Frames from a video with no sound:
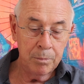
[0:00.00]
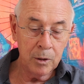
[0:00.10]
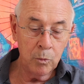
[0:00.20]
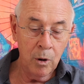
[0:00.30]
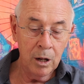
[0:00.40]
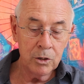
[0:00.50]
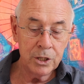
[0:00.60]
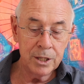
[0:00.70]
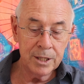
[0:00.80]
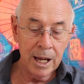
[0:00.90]
But while
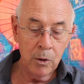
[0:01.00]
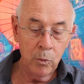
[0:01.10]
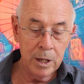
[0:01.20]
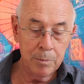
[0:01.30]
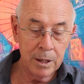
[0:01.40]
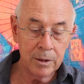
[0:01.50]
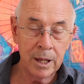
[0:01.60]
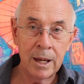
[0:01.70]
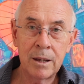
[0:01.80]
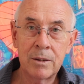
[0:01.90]
she sat weeping
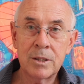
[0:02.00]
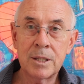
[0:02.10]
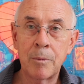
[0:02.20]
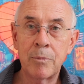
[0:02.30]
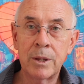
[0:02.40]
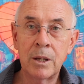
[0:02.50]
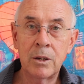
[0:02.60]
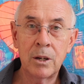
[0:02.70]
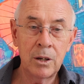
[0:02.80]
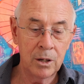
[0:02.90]
there, something
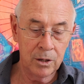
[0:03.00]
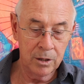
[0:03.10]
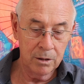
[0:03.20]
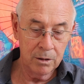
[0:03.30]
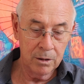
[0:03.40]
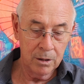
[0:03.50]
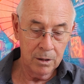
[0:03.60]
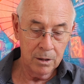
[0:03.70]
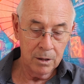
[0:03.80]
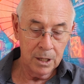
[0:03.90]
occurred.
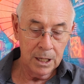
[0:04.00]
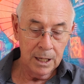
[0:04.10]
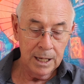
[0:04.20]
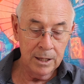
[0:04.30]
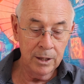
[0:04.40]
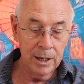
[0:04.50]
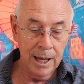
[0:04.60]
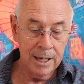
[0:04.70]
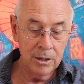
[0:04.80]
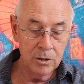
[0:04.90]
In the
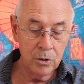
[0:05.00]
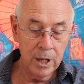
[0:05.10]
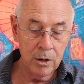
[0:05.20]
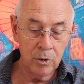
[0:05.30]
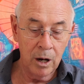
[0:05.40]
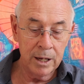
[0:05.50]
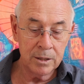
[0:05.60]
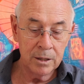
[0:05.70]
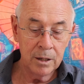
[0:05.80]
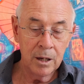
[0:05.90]
lane to their right,